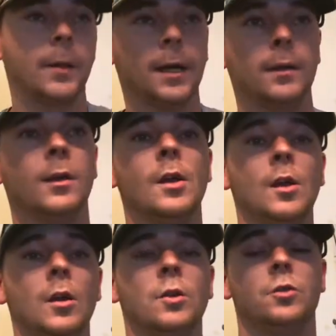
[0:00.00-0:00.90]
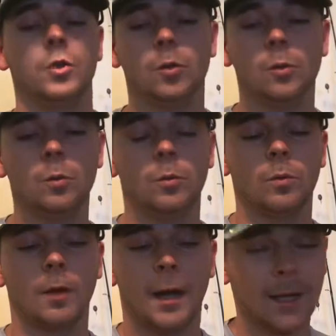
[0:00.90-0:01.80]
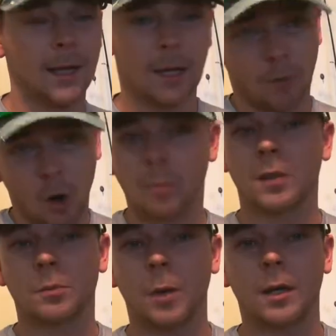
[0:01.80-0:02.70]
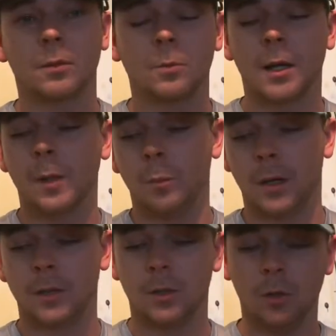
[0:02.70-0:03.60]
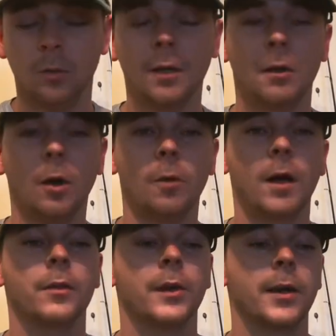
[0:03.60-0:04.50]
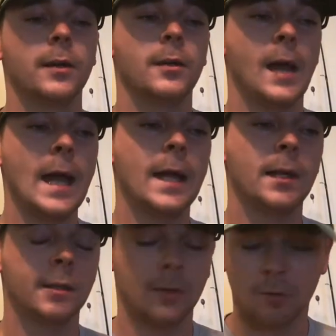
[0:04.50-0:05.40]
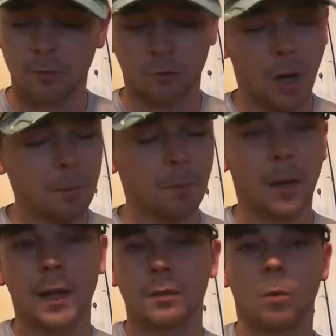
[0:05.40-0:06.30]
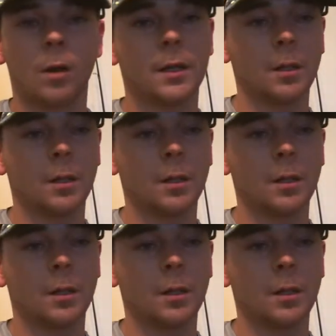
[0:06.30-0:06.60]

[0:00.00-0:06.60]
And I can't give all my spots away, but you can go out there and just dropping baits, walking the